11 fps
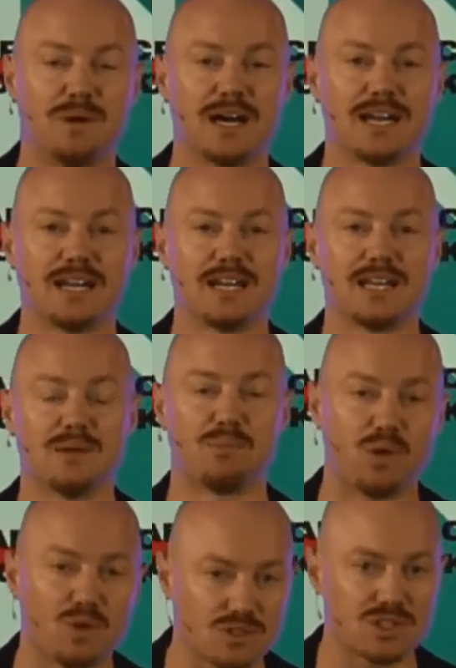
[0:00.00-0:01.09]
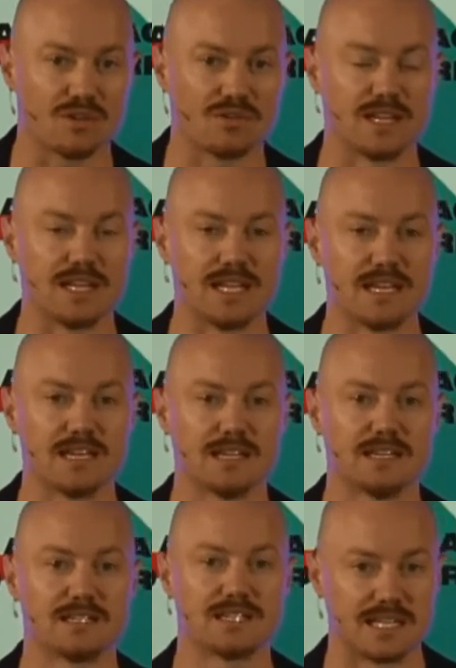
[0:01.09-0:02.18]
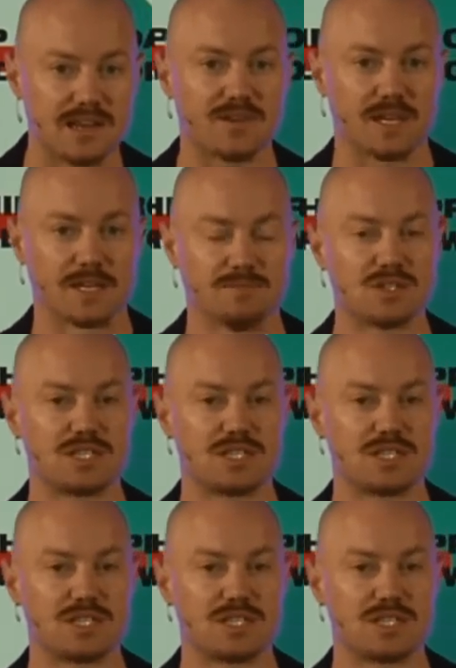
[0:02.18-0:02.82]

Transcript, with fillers: but the importance of it is significant.